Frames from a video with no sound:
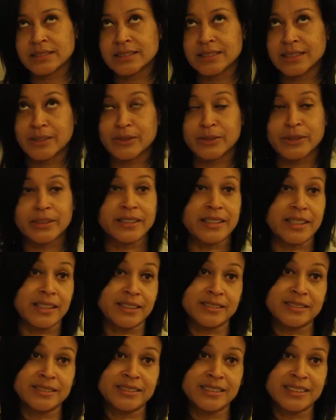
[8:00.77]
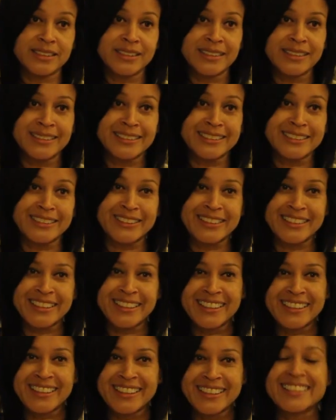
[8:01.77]
that word now?
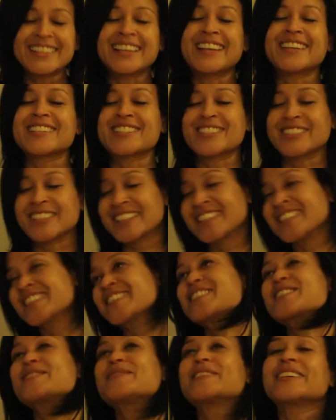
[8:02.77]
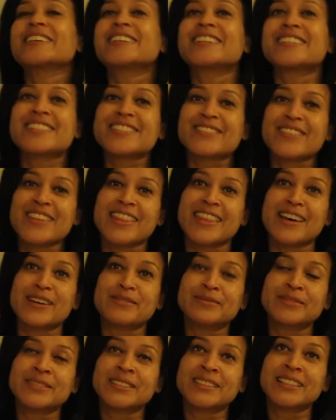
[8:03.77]
Yeah, sorry, experience with
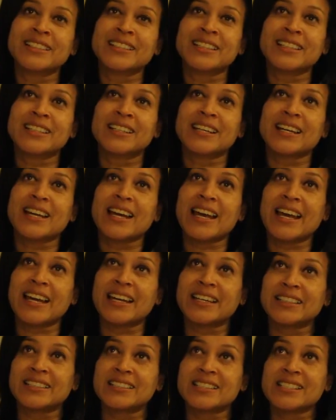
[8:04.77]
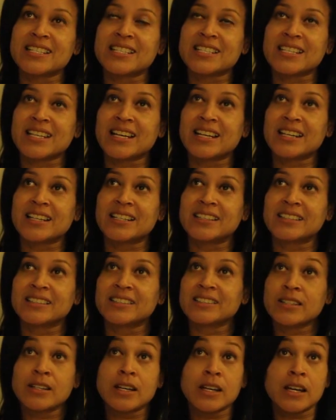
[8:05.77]
them. And
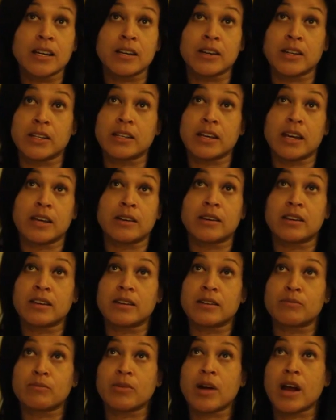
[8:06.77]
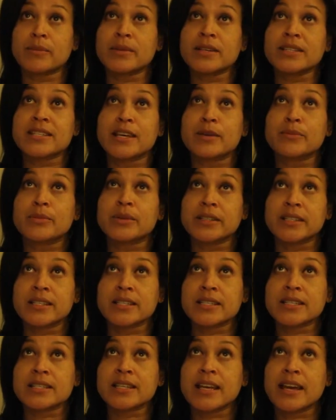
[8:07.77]
good prime example
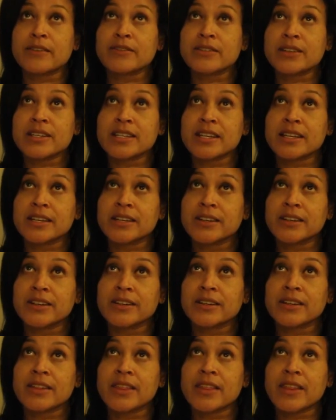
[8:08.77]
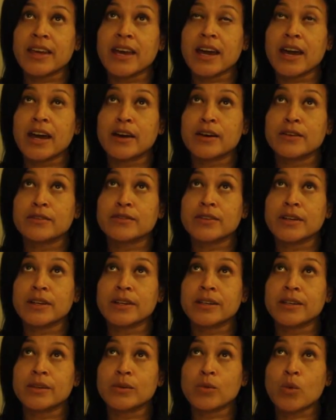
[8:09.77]
is every year they have
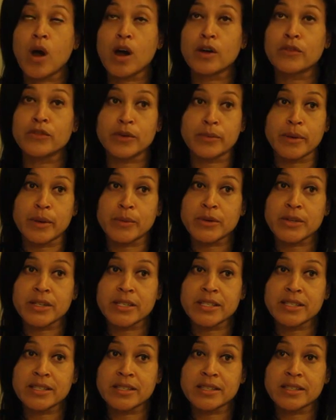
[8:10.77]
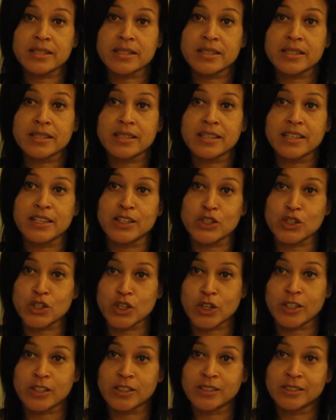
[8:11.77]
Walk for Memories in
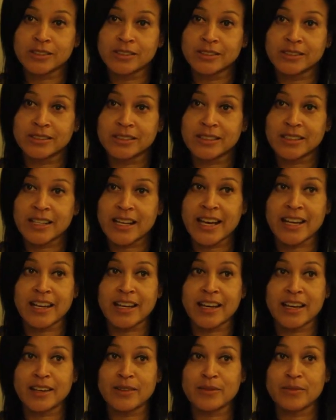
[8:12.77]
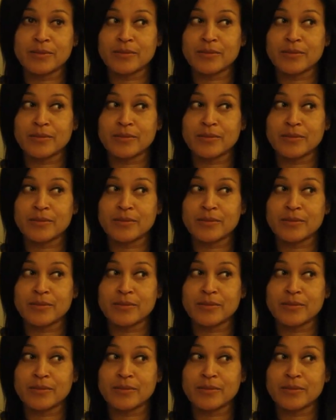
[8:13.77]
Toronto, and I